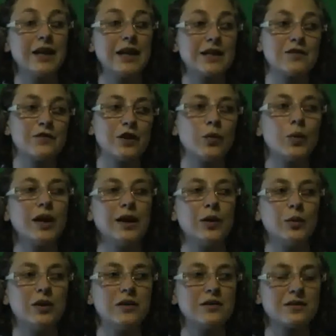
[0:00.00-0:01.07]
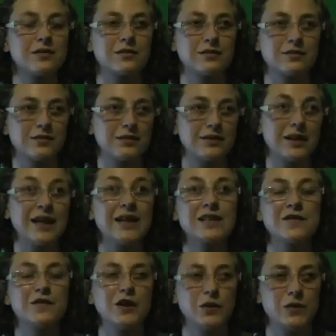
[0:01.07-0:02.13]
the next few hours, the
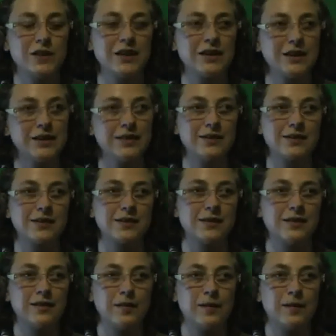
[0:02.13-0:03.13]
next few days.